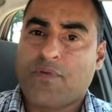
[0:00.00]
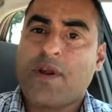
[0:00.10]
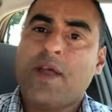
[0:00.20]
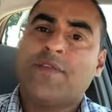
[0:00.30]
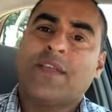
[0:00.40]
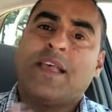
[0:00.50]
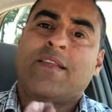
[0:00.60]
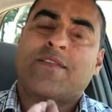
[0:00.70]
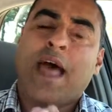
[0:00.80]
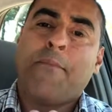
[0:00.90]
Prayers
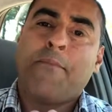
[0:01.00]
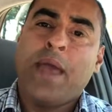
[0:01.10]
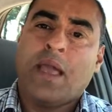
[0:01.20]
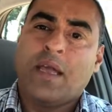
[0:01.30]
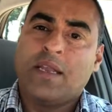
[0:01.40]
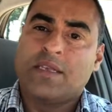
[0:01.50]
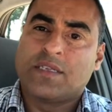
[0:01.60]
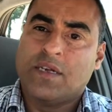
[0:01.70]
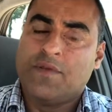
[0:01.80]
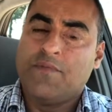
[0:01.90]
is that
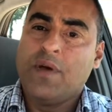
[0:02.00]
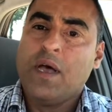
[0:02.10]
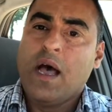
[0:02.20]
mechanism